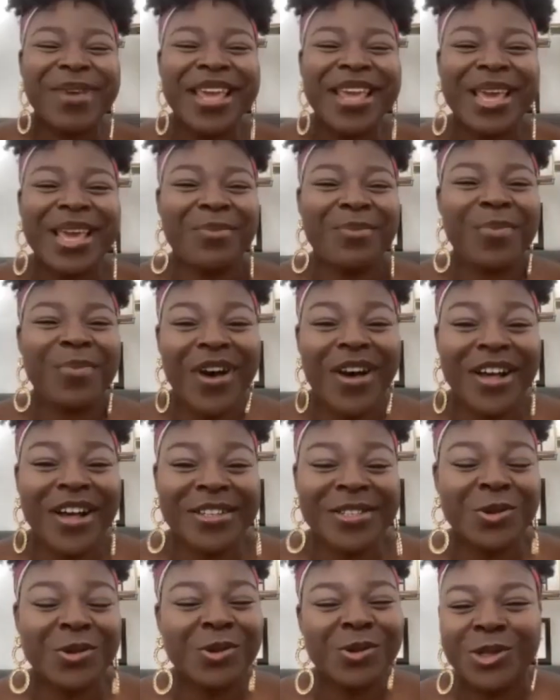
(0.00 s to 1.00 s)
it
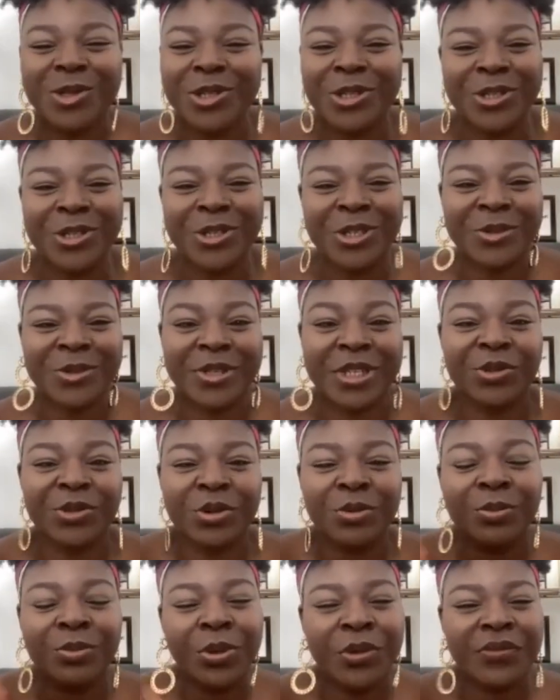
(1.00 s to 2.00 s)
past, all you do is
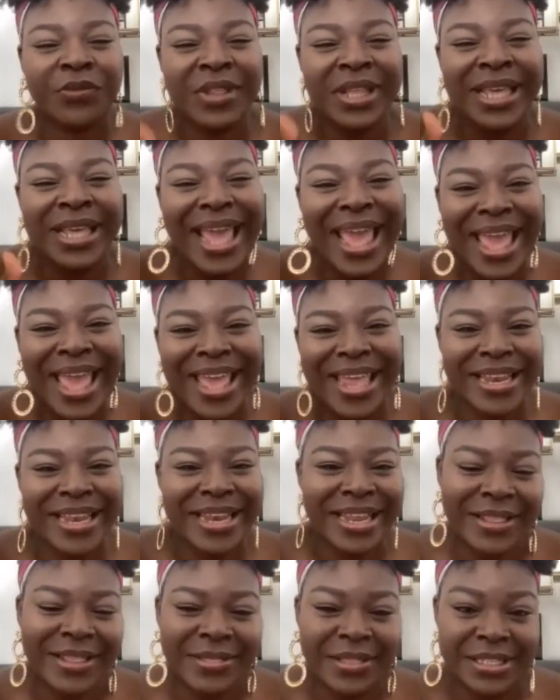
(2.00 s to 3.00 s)
remove the N
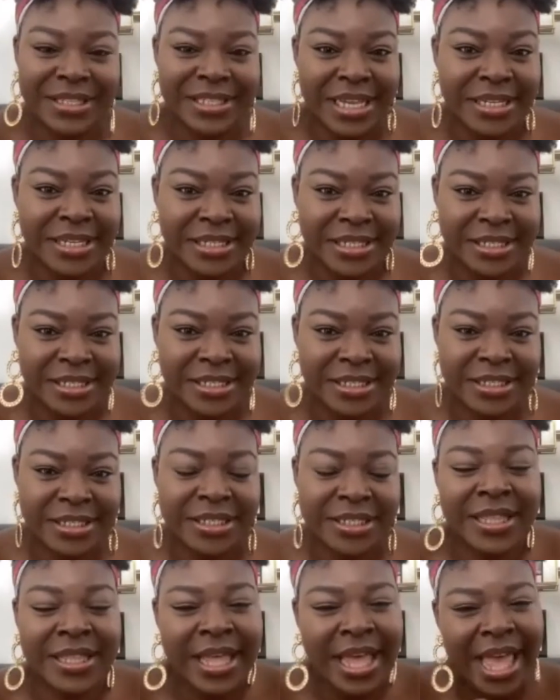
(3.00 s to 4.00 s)
in the sentence.
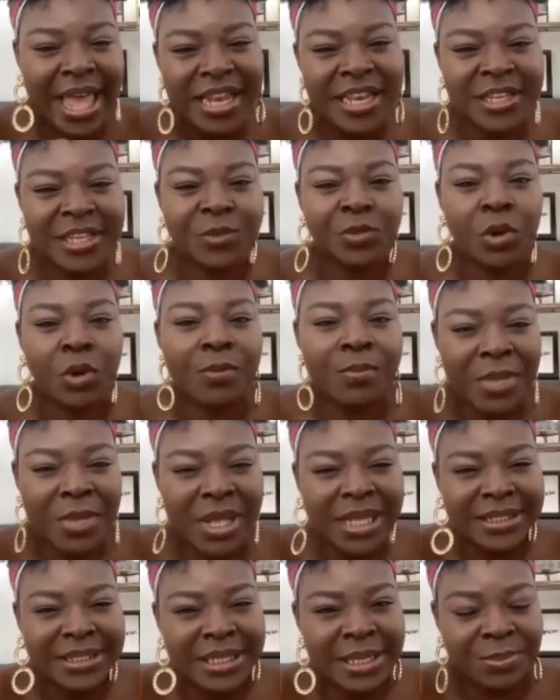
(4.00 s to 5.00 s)
So the N is what
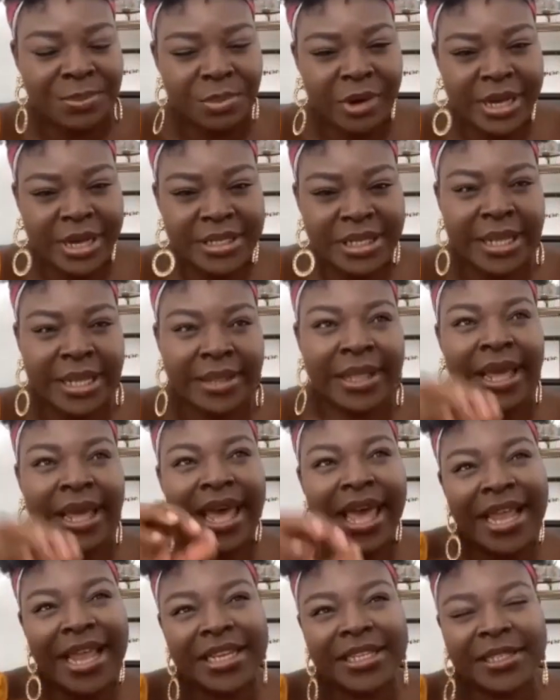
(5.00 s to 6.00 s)
makes it, like the
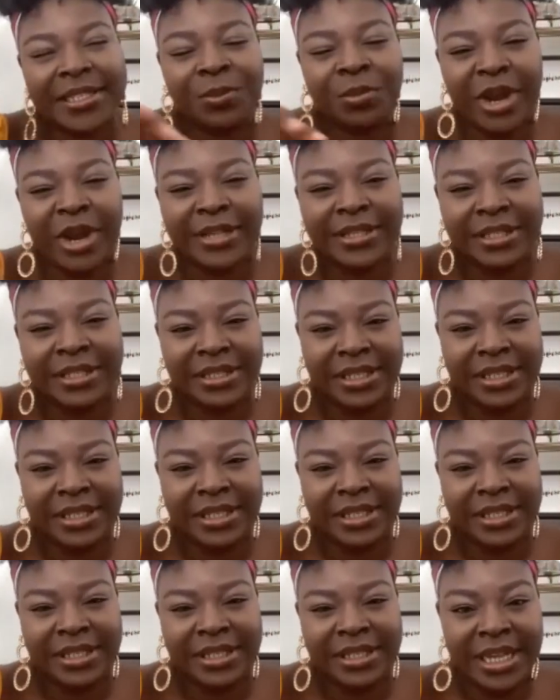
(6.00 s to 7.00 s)
N is the present
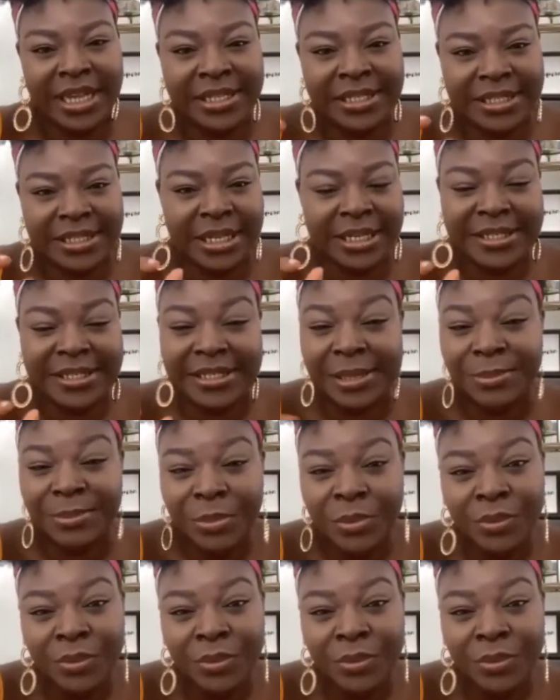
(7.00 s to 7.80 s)
tense, like symbol.